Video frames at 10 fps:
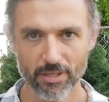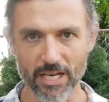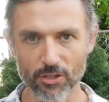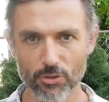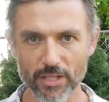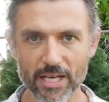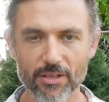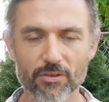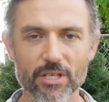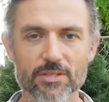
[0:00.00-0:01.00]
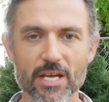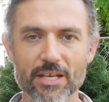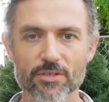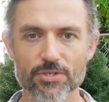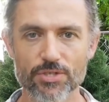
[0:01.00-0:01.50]
and creating things.
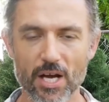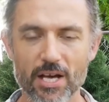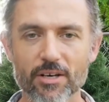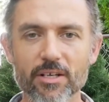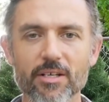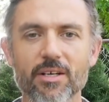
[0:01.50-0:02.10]
And desire